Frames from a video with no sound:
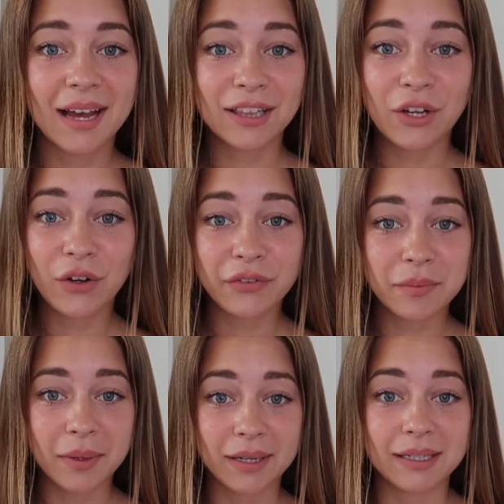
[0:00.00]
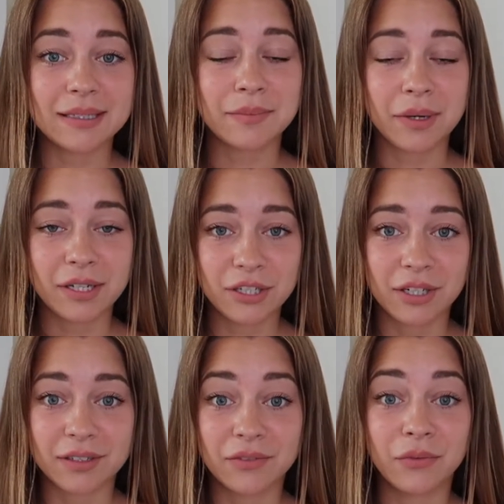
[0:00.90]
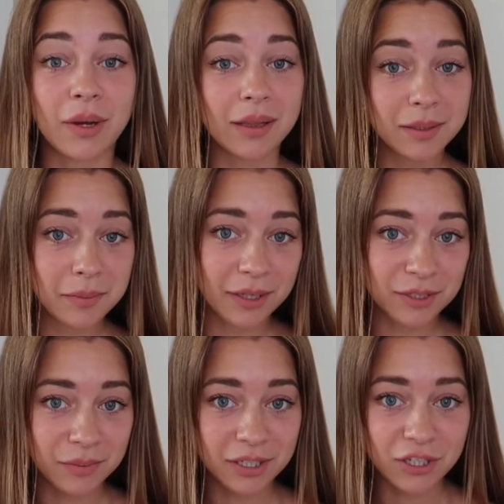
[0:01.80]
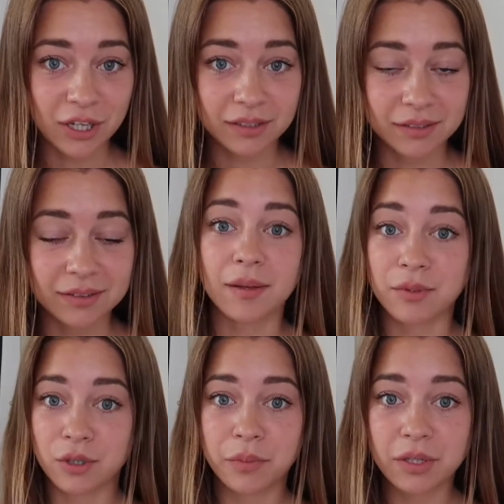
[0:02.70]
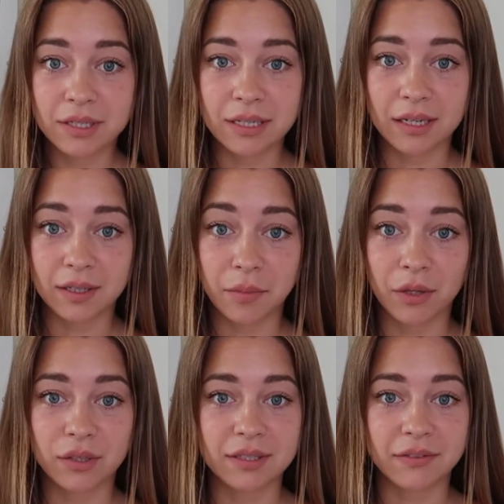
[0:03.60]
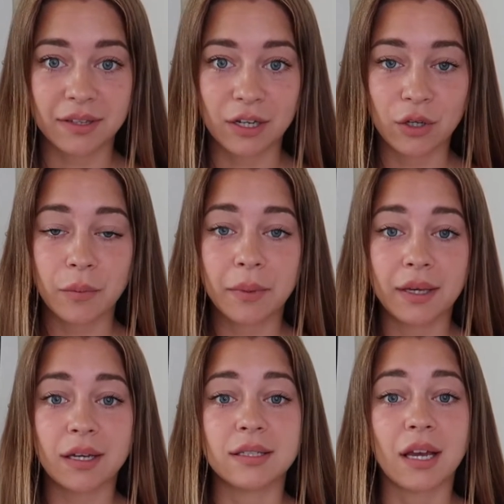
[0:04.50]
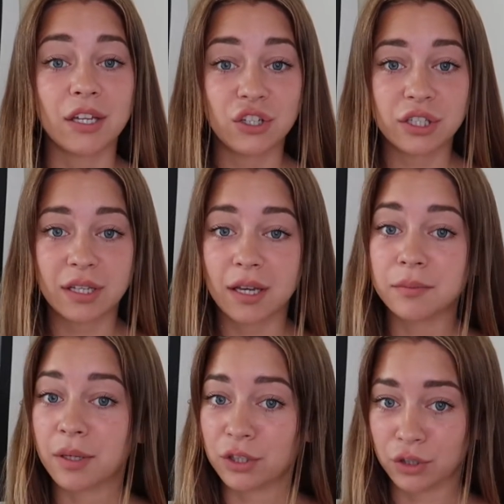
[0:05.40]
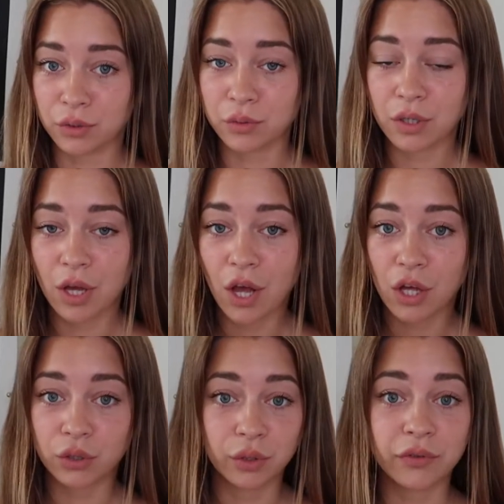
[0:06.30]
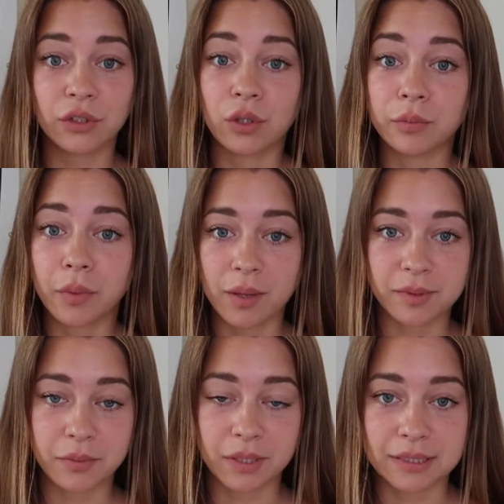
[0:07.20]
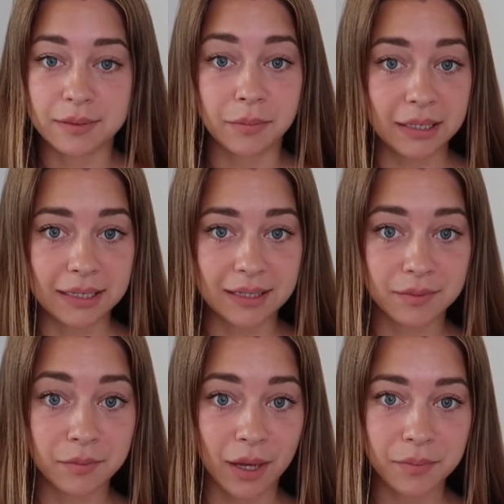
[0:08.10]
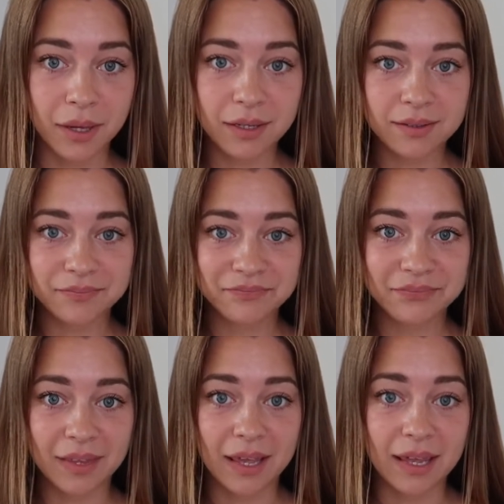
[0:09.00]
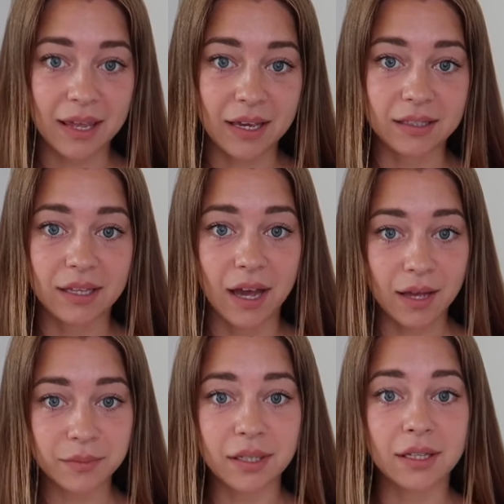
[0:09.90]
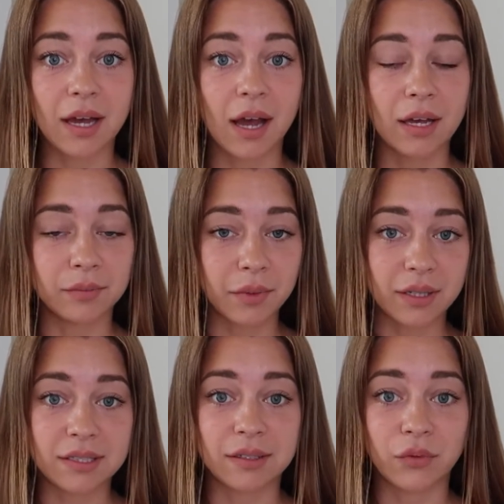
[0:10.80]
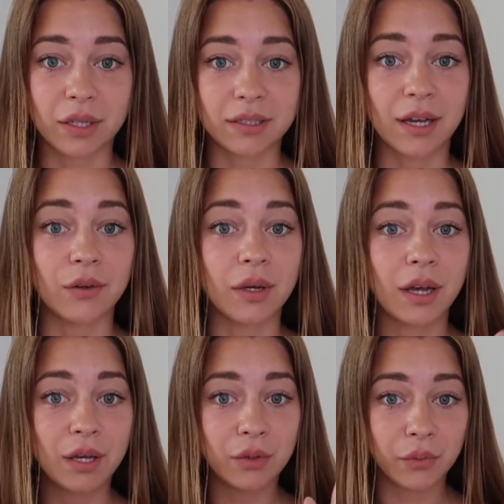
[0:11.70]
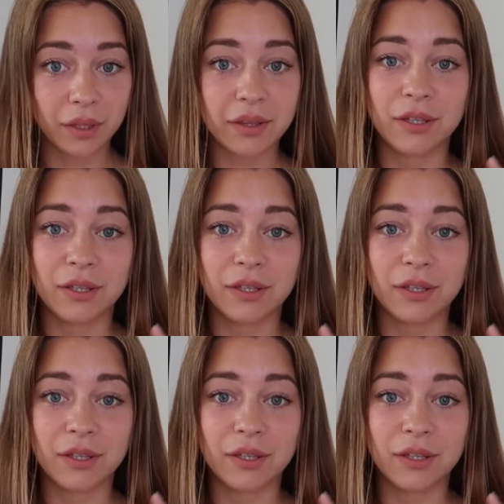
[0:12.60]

Hello everybody, it's Masha. Welcome back to my channel. I'm super excited about this video because I just got my new Louis Vuitton Palm Springs Mini backpack and I'm gonna unbox it right now with